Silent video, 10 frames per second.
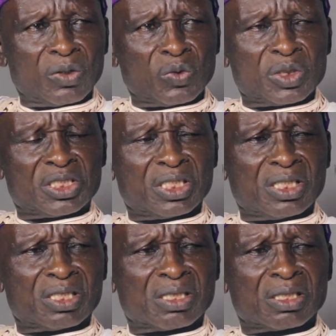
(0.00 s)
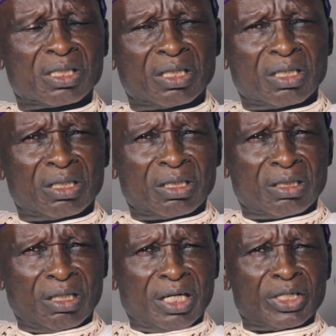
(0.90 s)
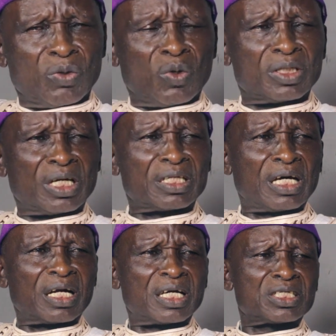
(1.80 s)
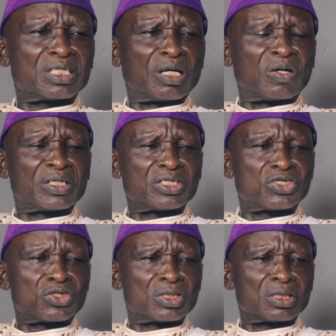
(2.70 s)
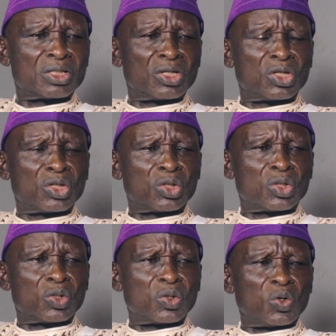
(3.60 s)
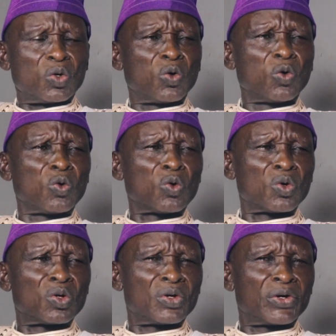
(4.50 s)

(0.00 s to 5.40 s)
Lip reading: Is it they are the one that are writing our history? Or who?